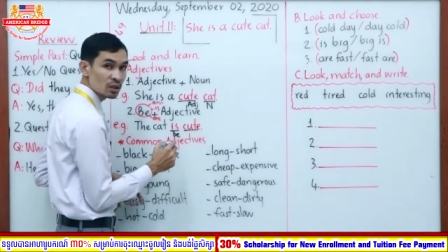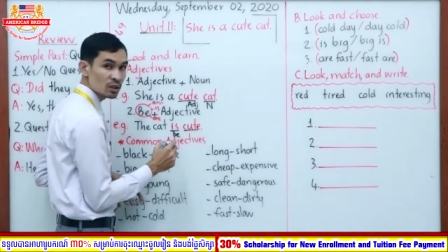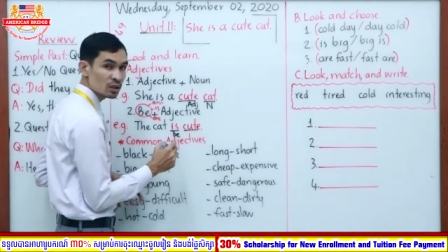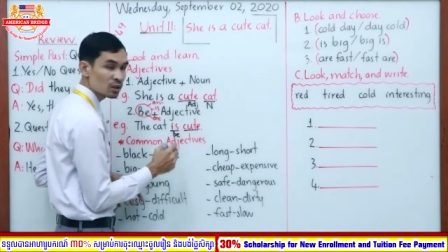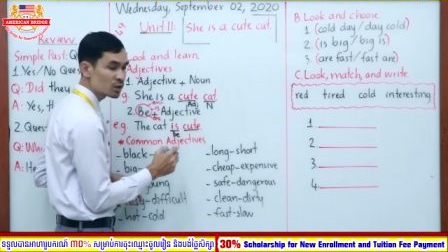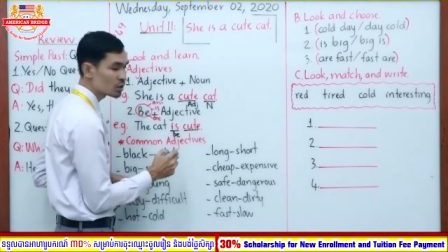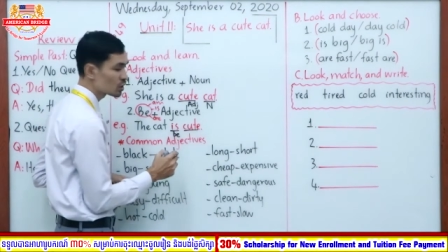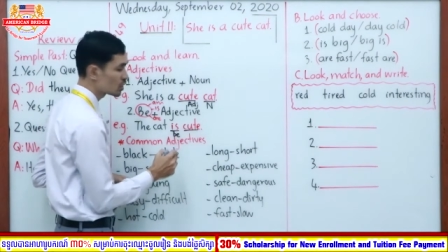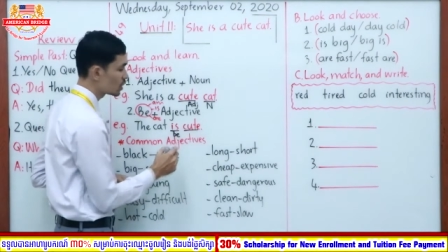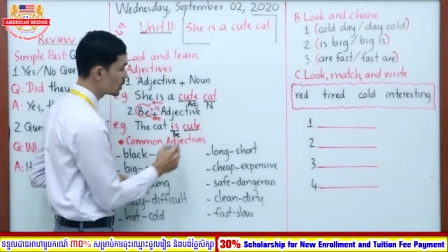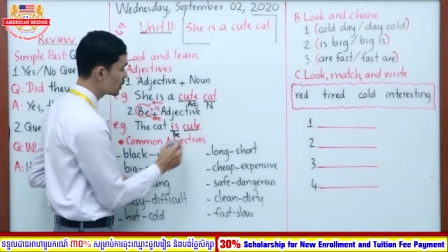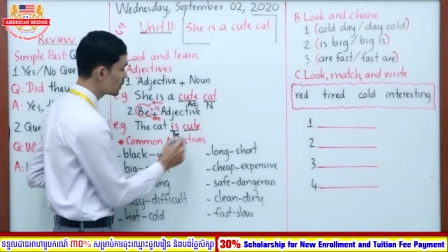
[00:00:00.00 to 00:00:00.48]

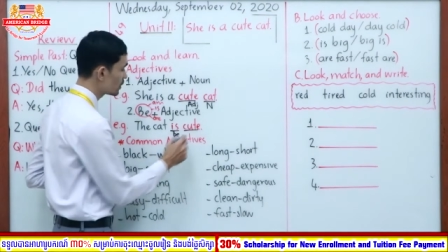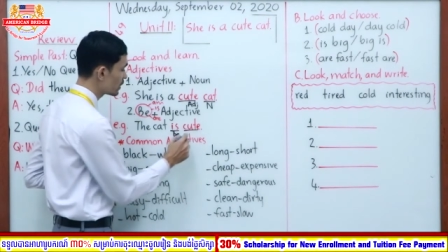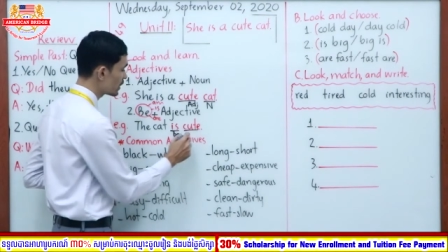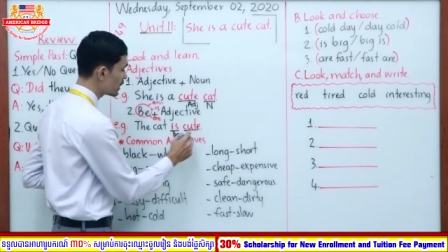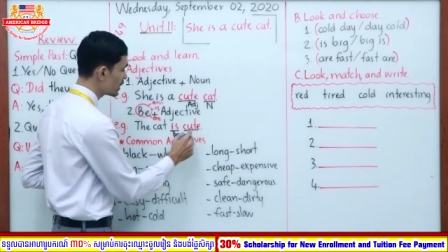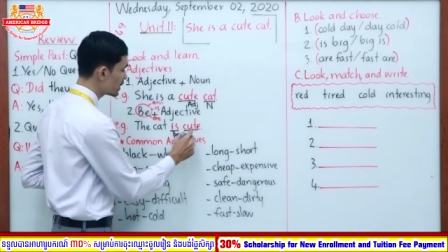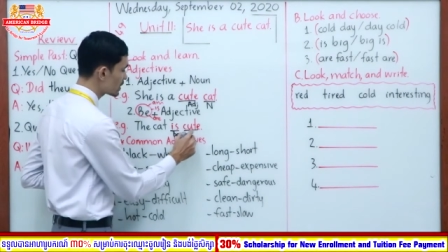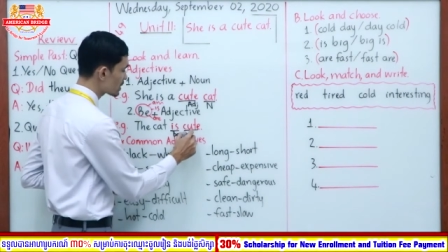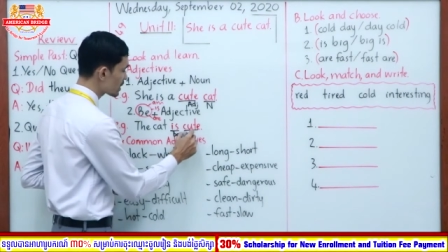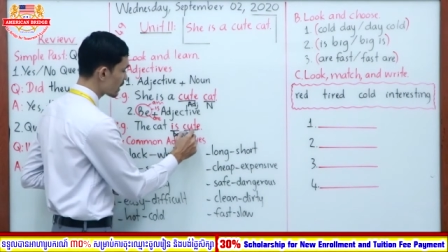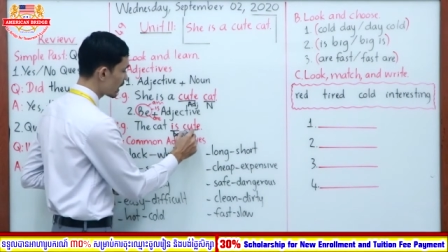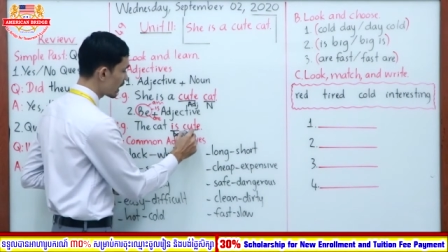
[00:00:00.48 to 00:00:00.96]
Should
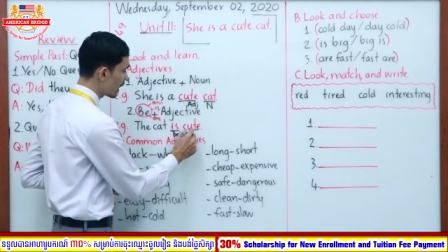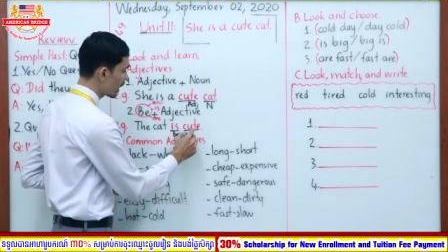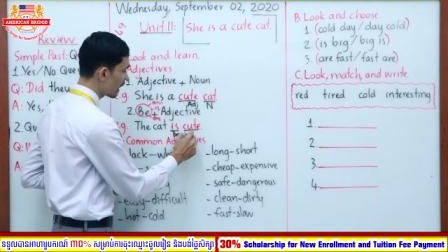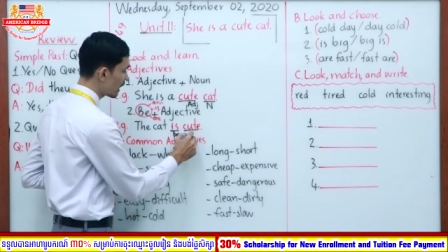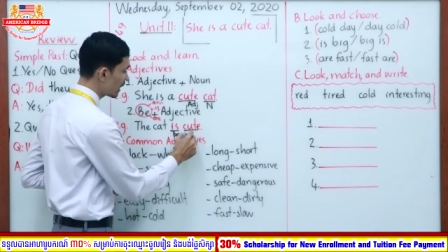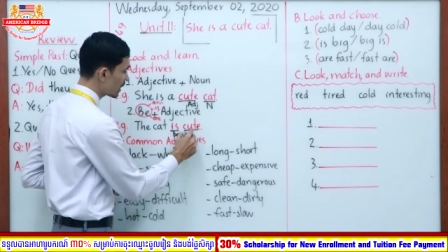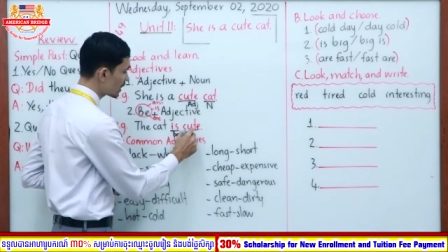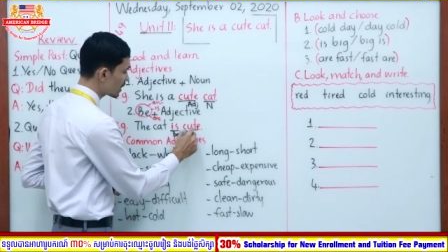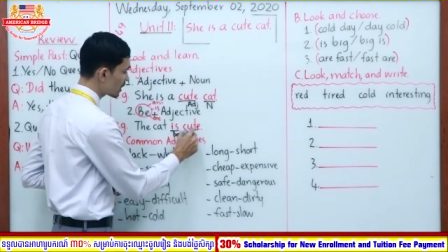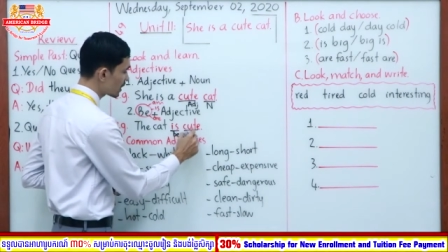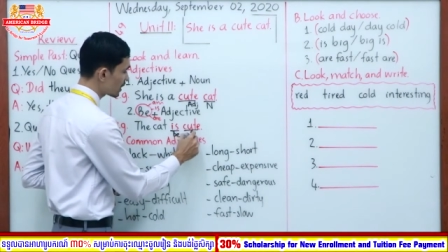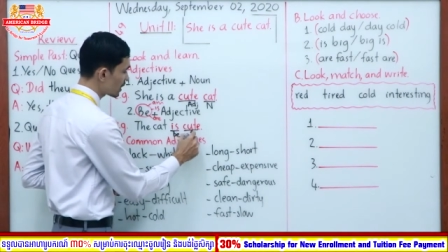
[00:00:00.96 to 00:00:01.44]
is
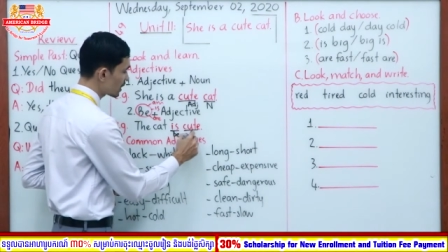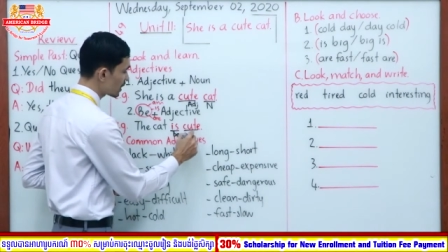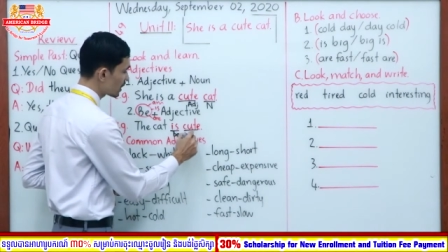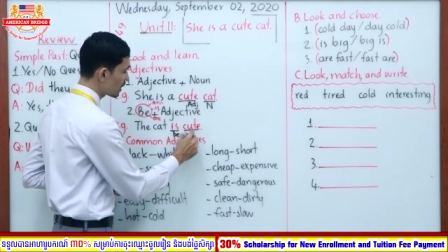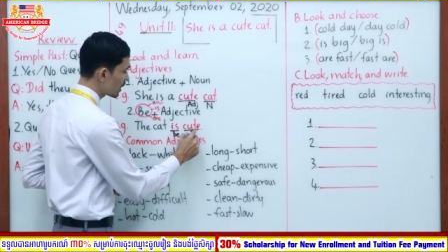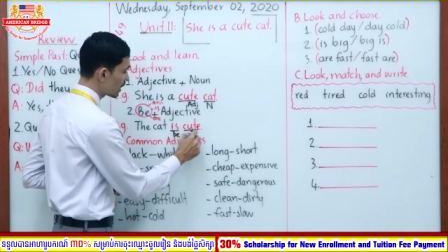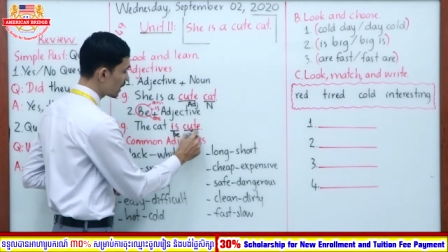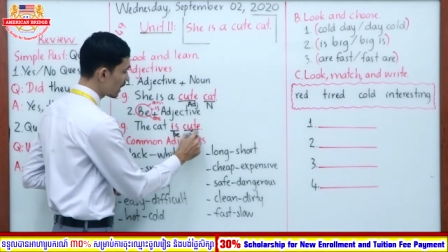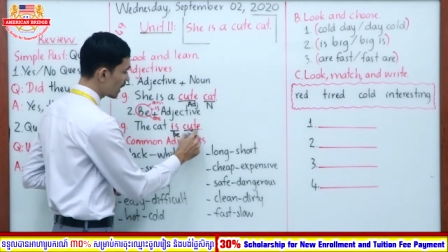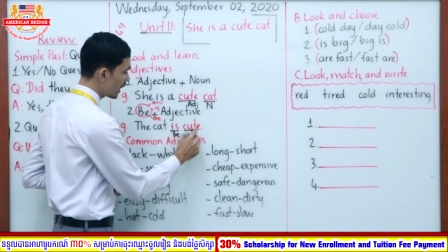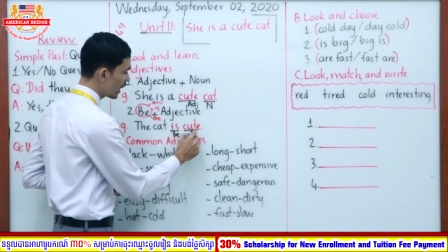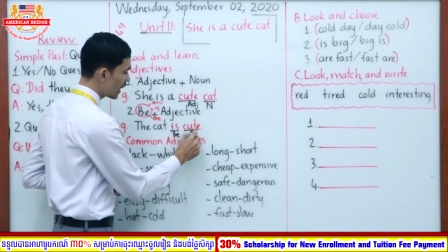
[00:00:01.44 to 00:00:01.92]
add
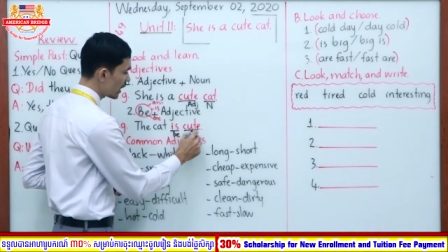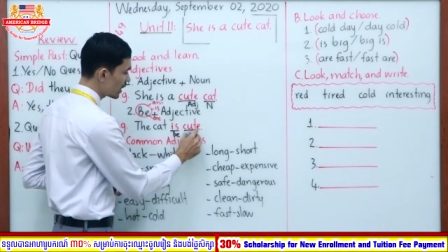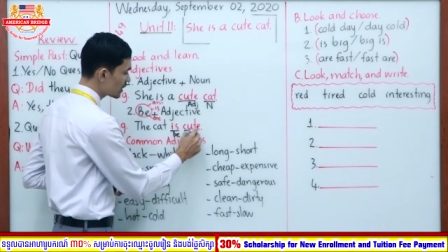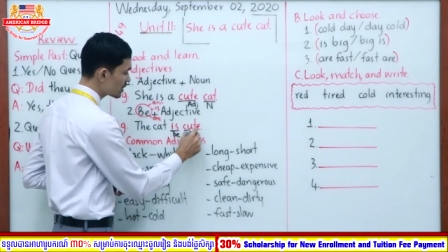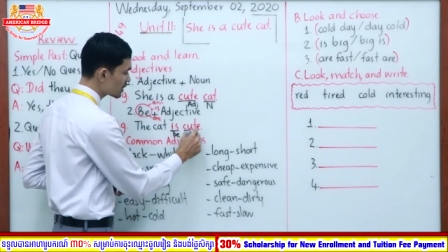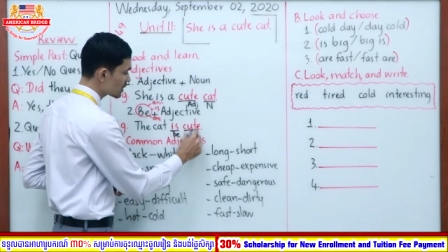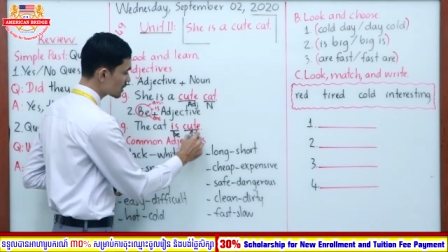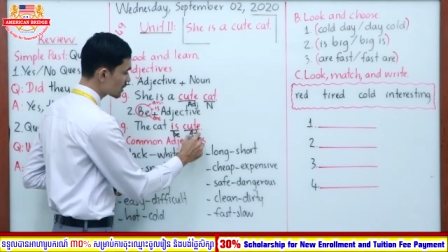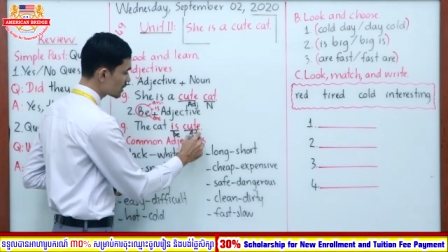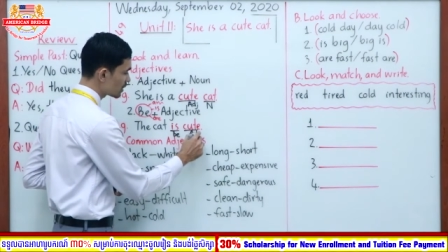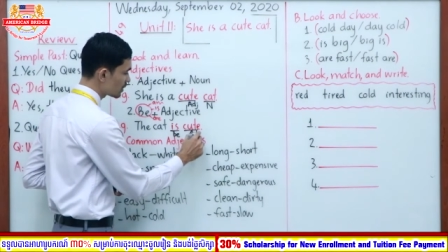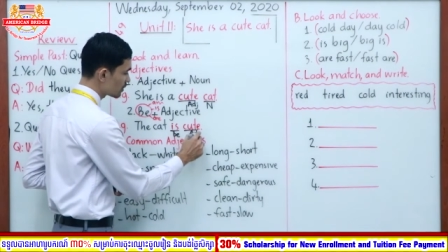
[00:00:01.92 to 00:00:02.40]

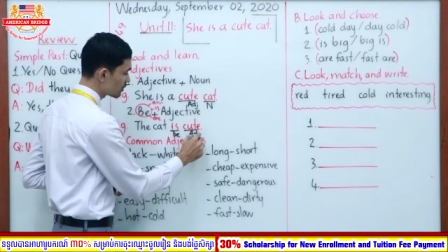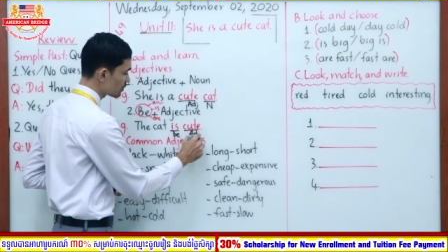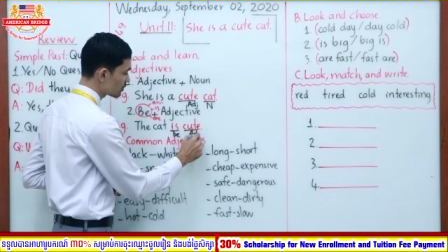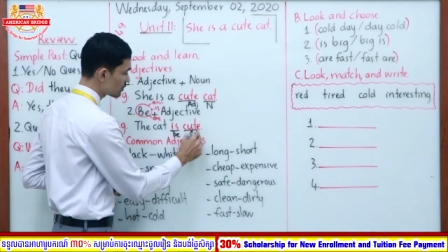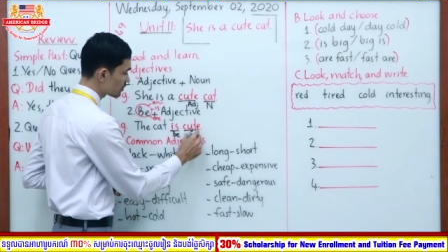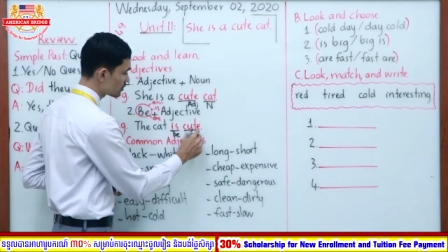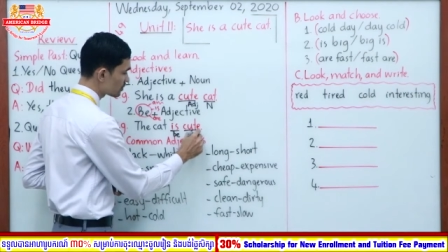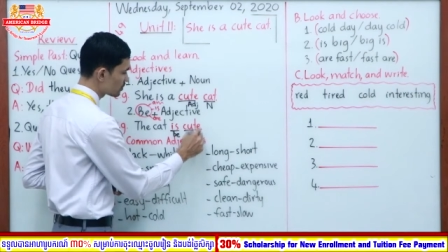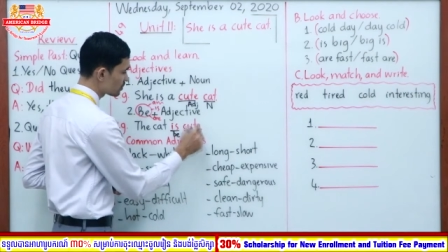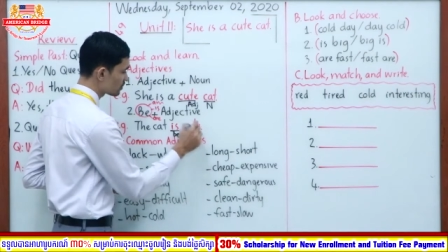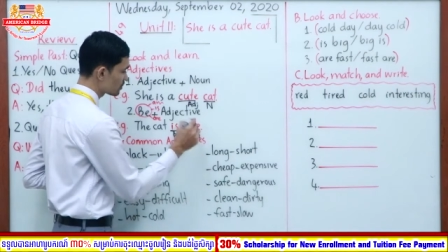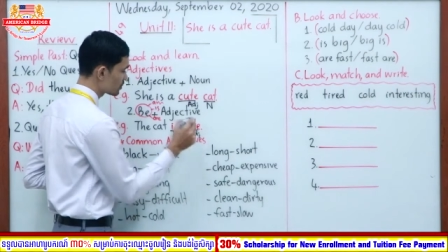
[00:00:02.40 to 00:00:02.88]
adjective.
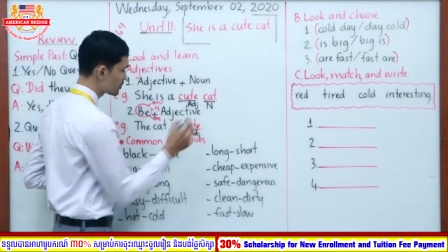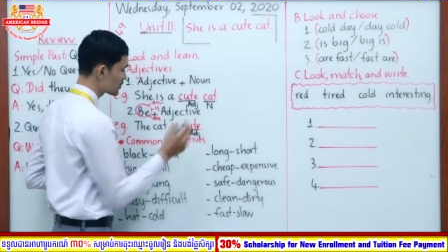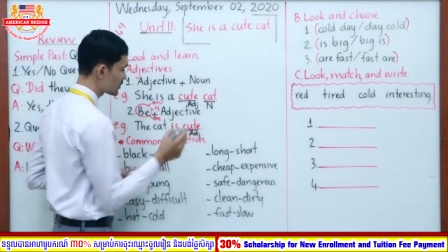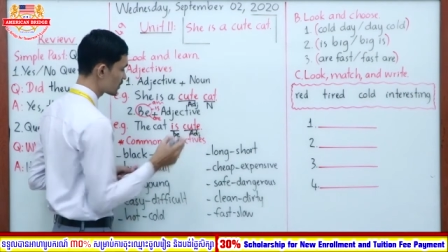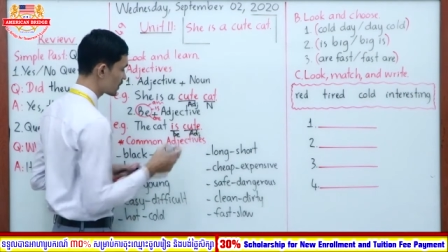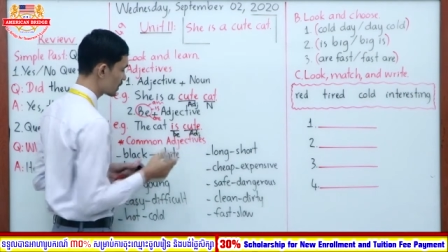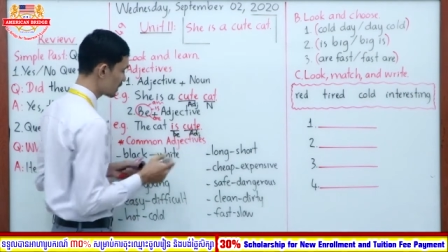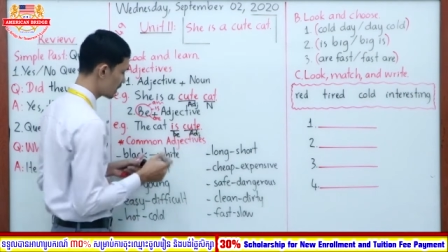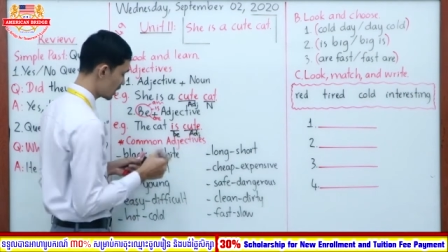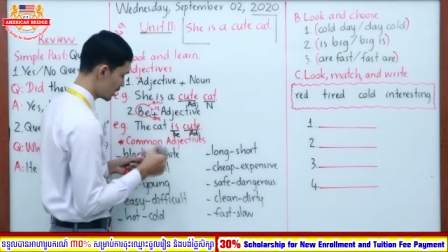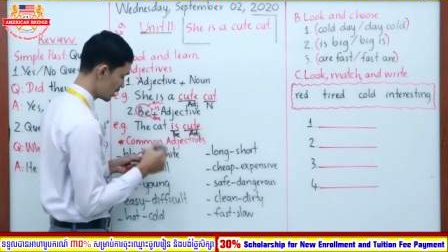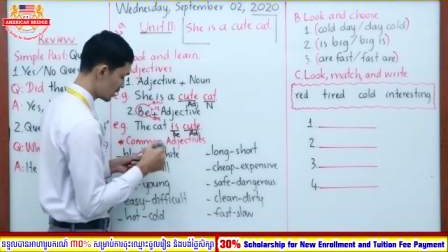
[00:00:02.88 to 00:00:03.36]

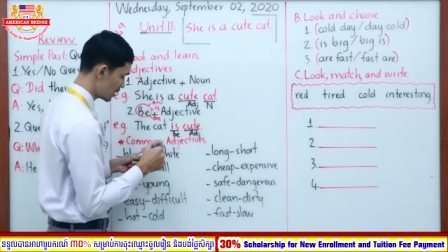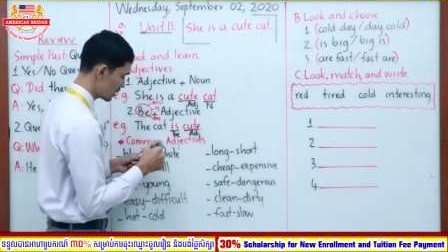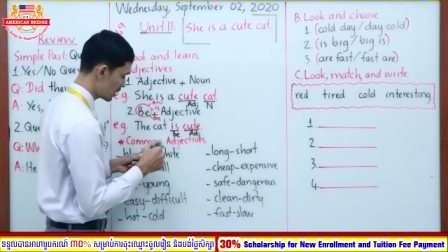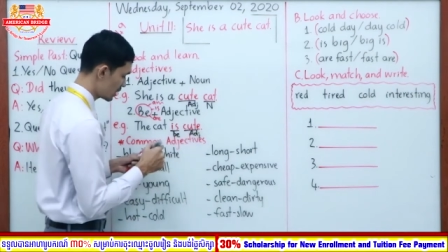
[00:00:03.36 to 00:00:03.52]
Yeah.